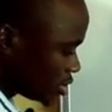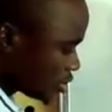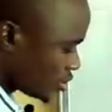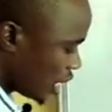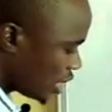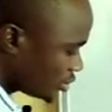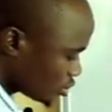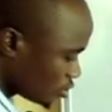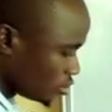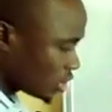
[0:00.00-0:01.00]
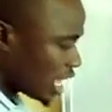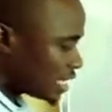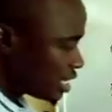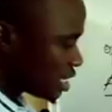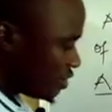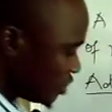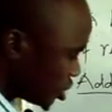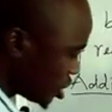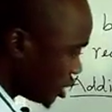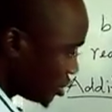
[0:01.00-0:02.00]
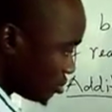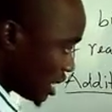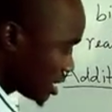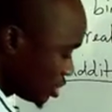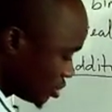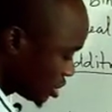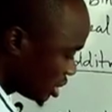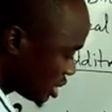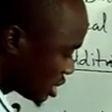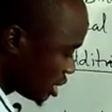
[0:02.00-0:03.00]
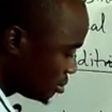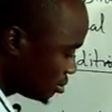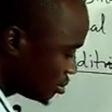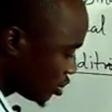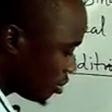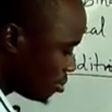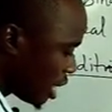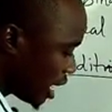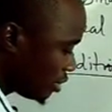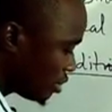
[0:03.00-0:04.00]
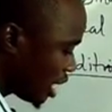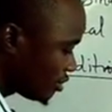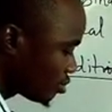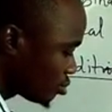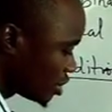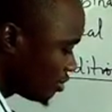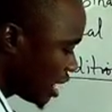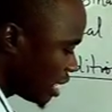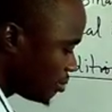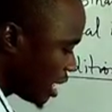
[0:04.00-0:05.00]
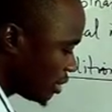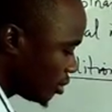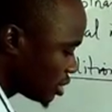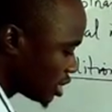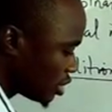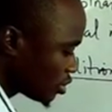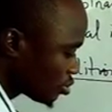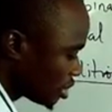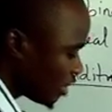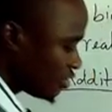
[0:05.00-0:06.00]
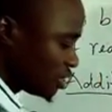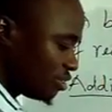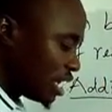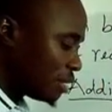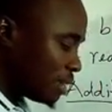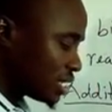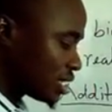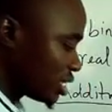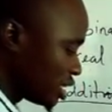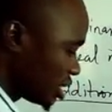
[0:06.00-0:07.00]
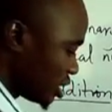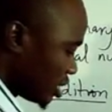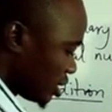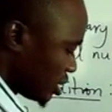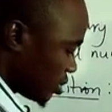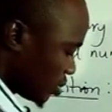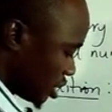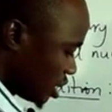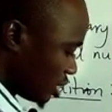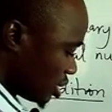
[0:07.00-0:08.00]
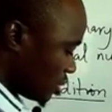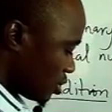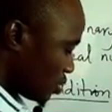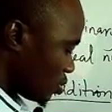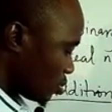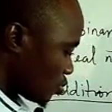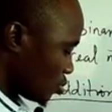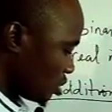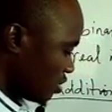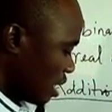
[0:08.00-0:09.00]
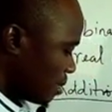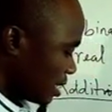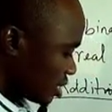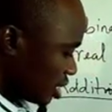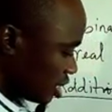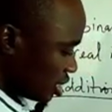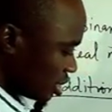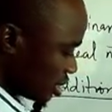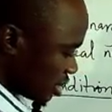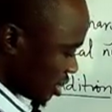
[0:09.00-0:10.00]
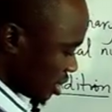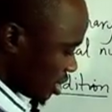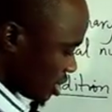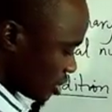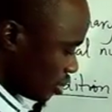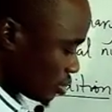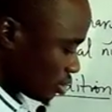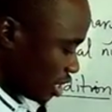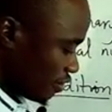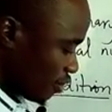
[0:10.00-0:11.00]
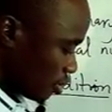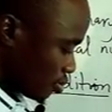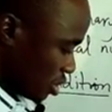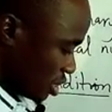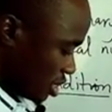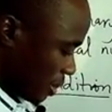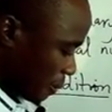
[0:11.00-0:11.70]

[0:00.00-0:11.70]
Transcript: So now to look at this division, we are still using the same number. We have 2 divided by what? 2 divided by 3. Okay. So 2 divided by 3 is going to give us what?